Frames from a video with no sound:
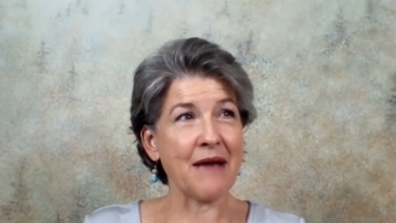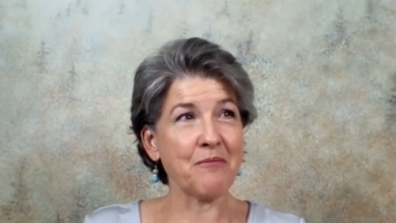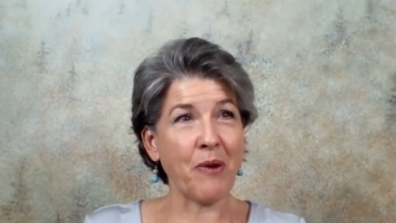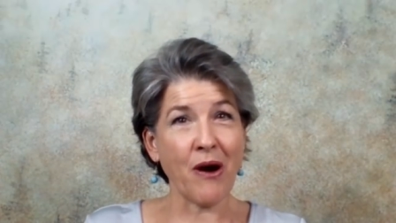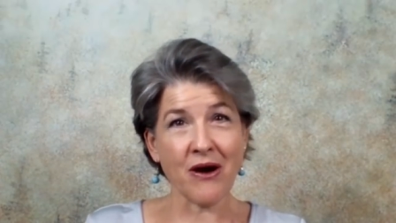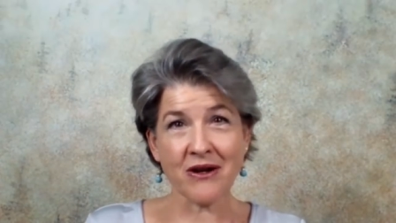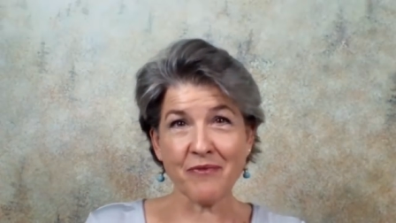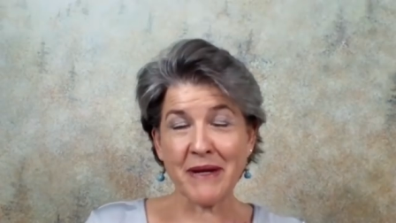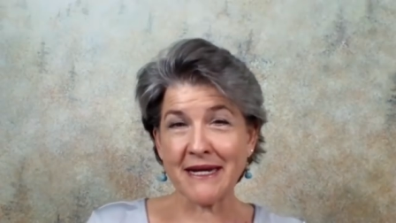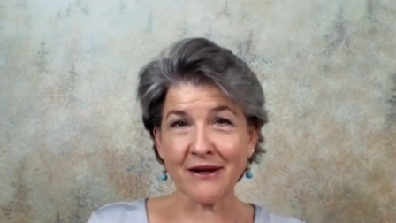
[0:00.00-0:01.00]
part
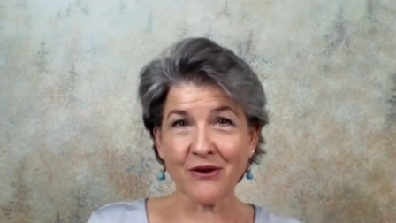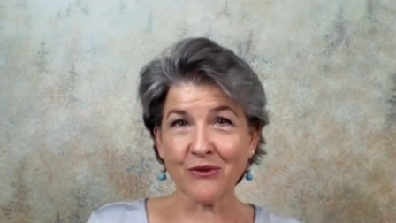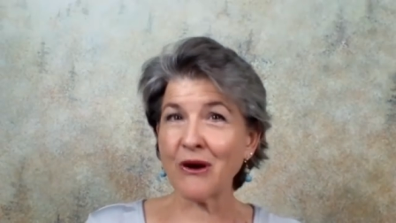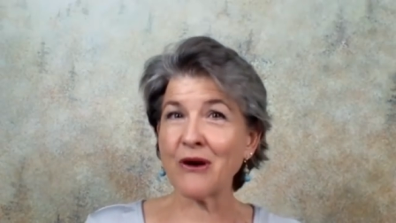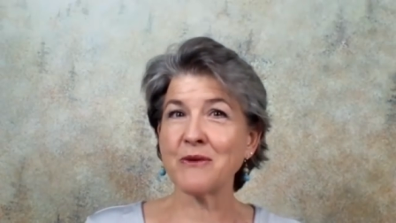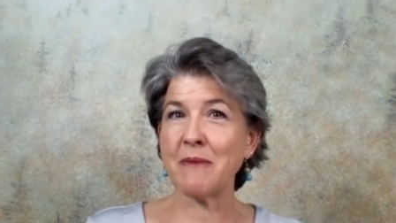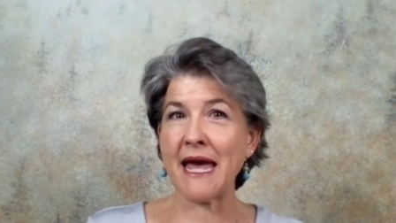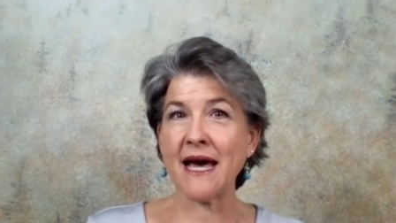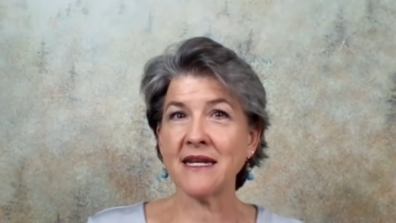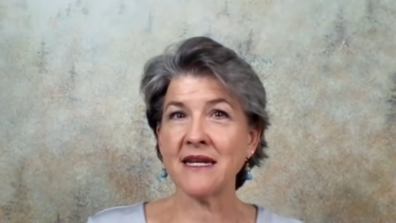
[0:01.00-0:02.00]
of being a grown
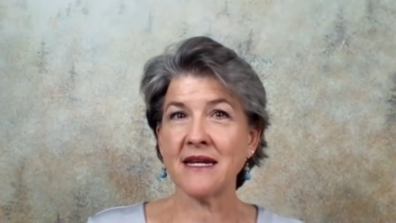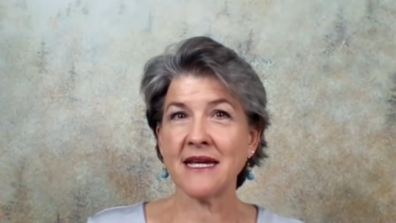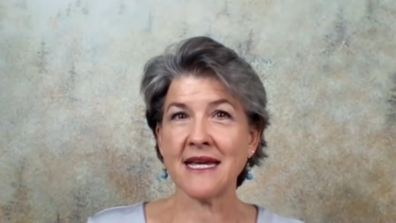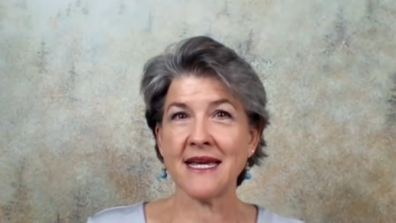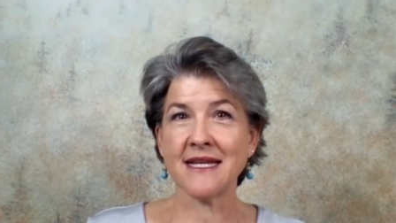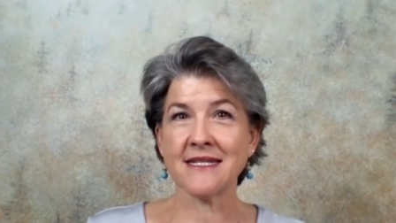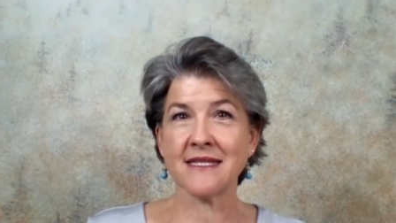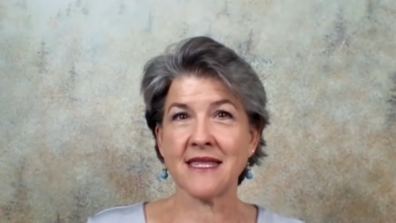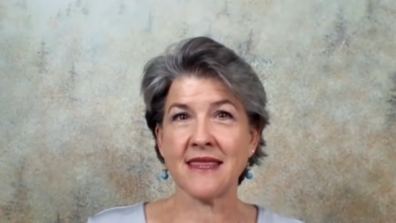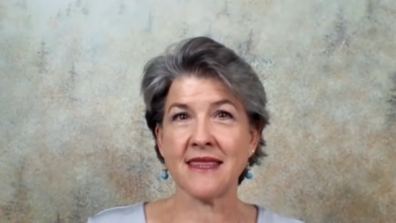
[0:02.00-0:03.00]
man
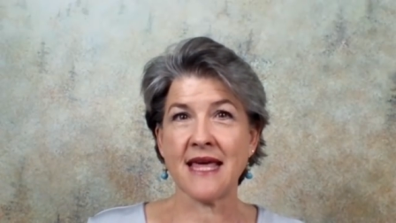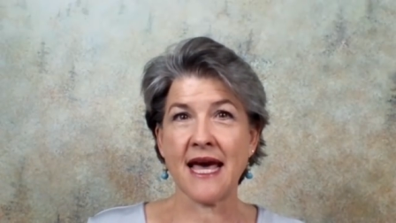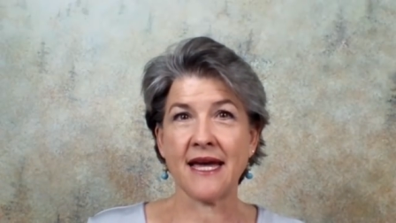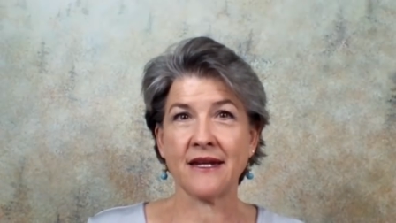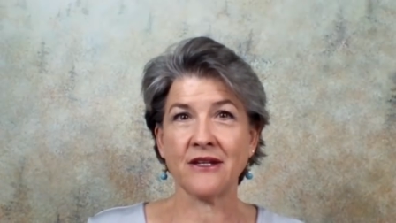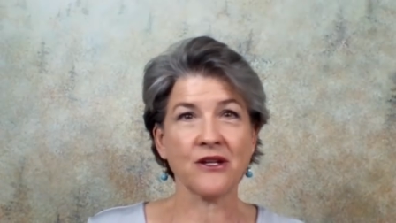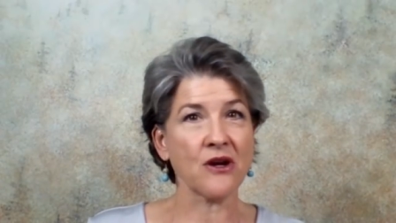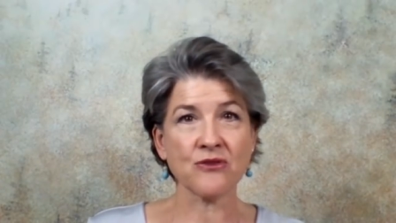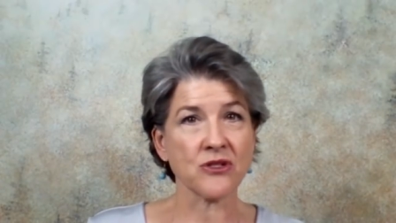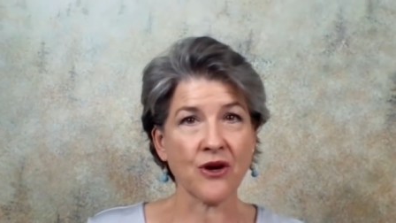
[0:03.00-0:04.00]
is that you
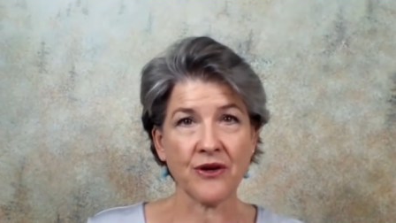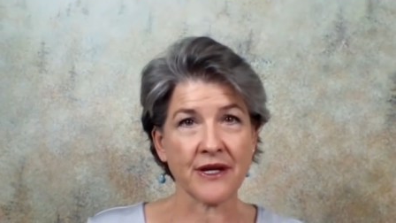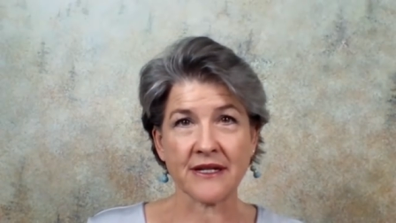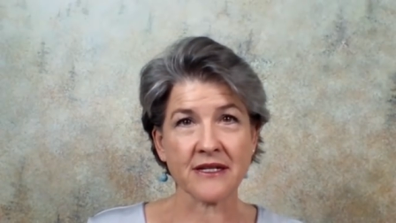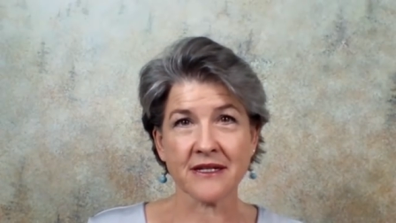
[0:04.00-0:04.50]
don't show it